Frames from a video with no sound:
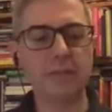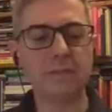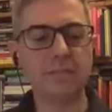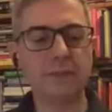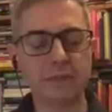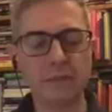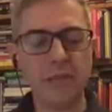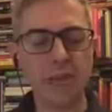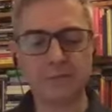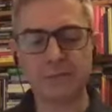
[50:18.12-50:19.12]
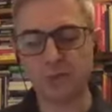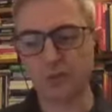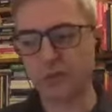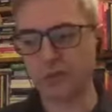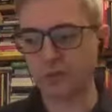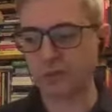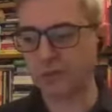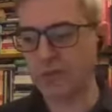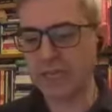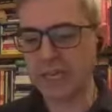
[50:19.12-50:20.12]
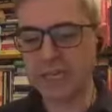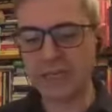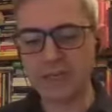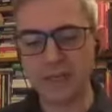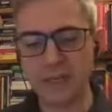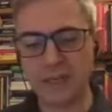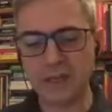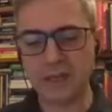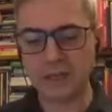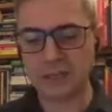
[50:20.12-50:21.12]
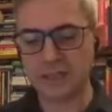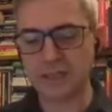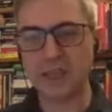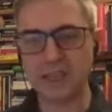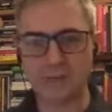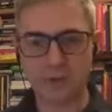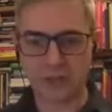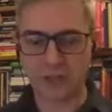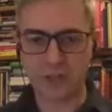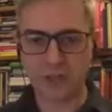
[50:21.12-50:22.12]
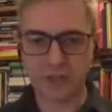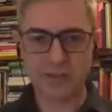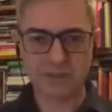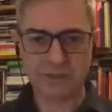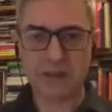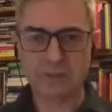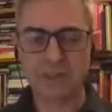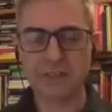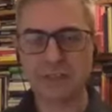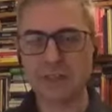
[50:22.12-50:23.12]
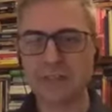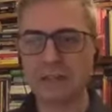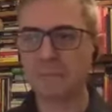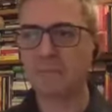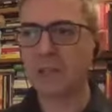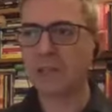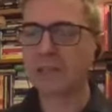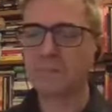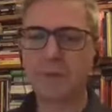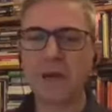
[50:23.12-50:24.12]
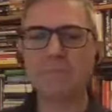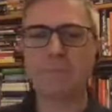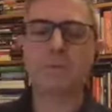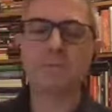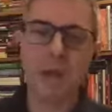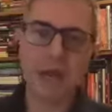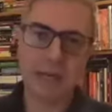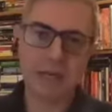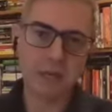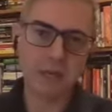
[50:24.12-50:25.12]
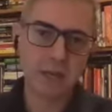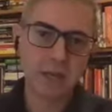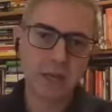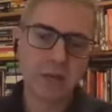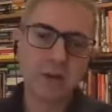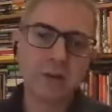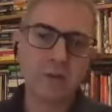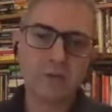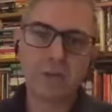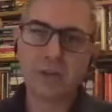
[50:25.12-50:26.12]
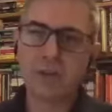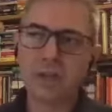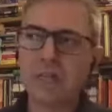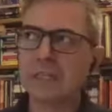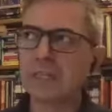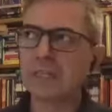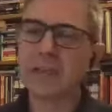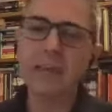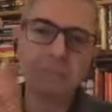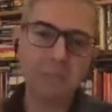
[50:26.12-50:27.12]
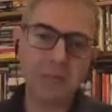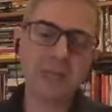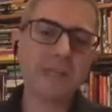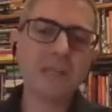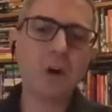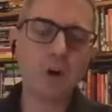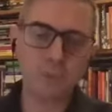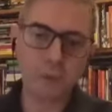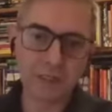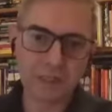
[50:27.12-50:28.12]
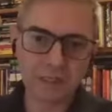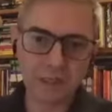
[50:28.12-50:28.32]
But we have to again distinguish. I mean, the paperback novel in 10 million copies